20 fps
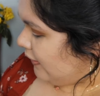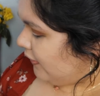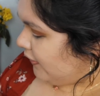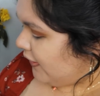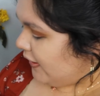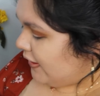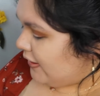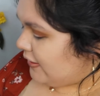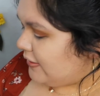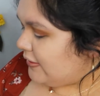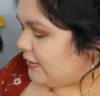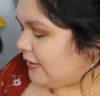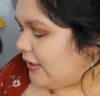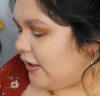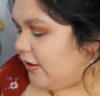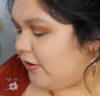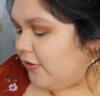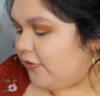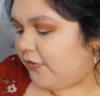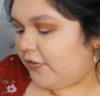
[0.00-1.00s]
this
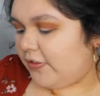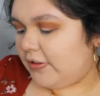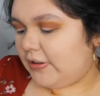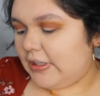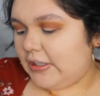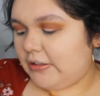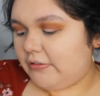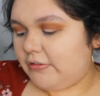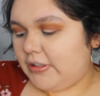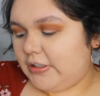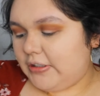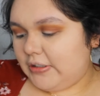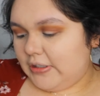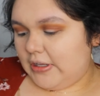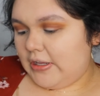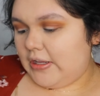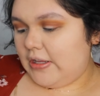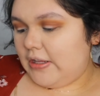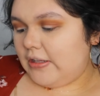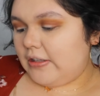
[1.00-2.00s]
e.l.f. liquid
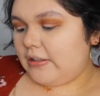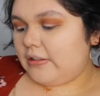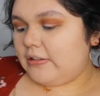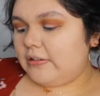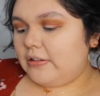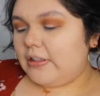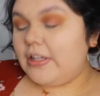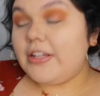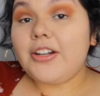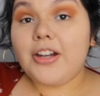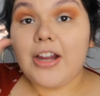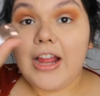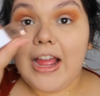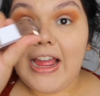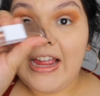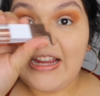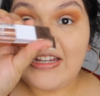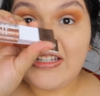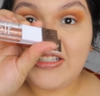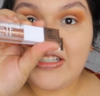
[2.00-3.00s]
glitter
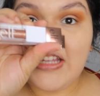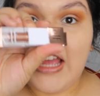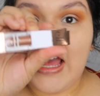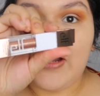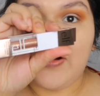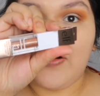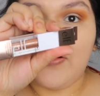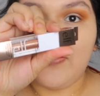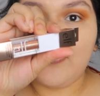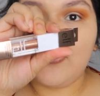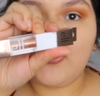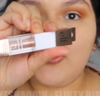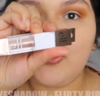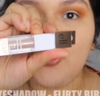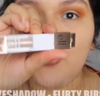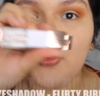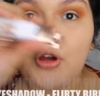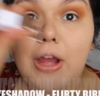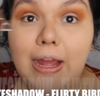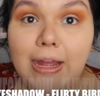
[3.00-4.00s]
eyeshadows.
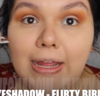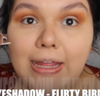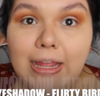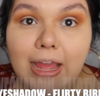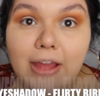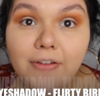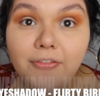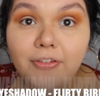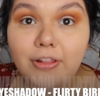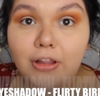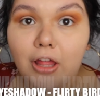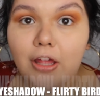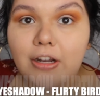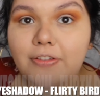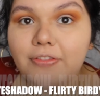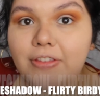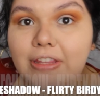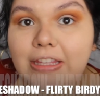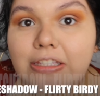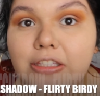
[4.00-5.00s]
So I have a lot
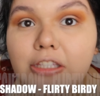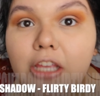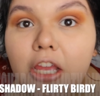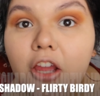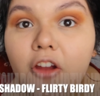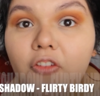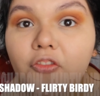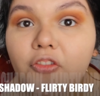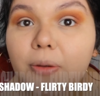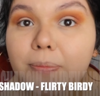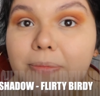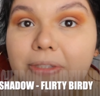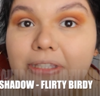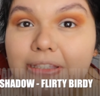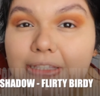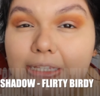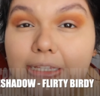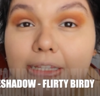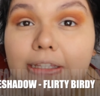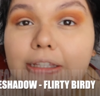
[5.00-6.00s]
of these from
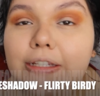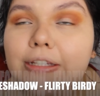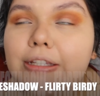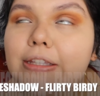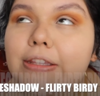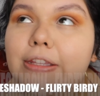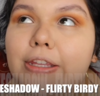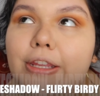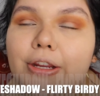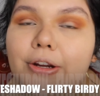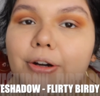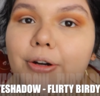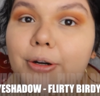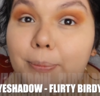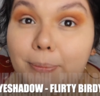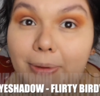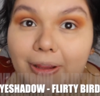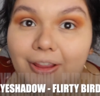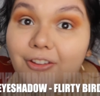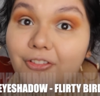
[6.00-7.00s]
Stila. They are
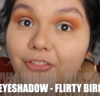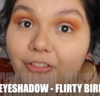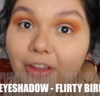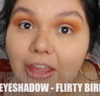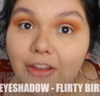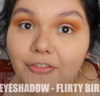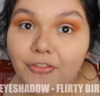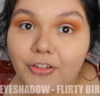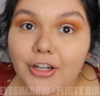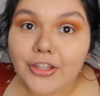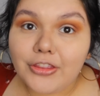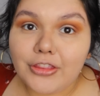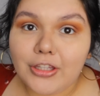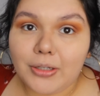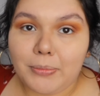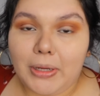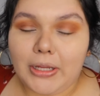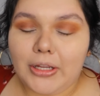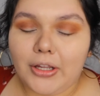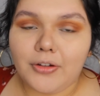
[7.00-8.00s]
my favorite. They're
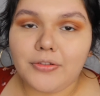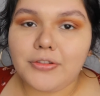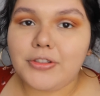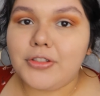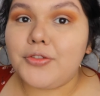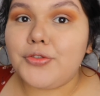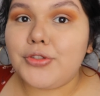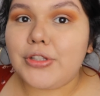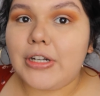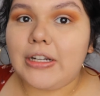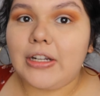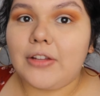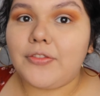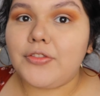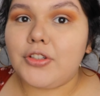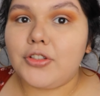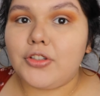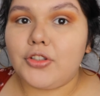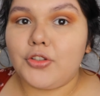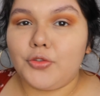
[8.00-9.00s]
my go-tos that I love
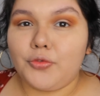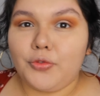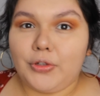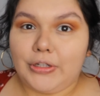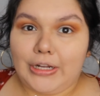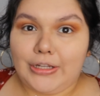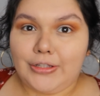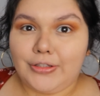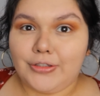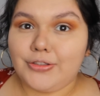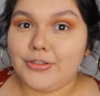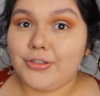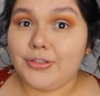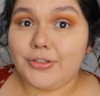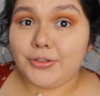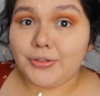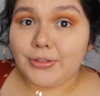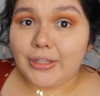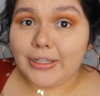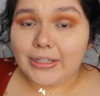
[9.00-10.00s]
to do when I used to
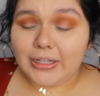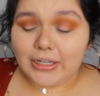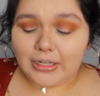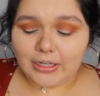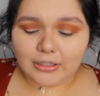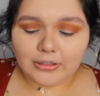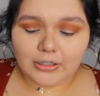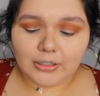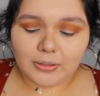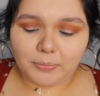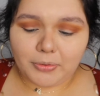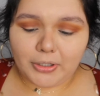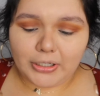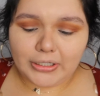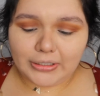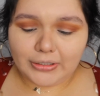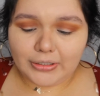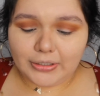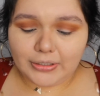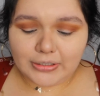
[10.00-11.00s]
do like a lot of
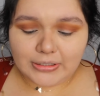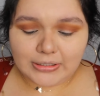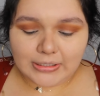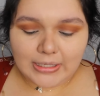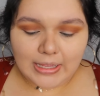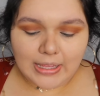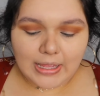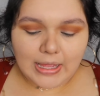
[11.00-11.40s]
party looks.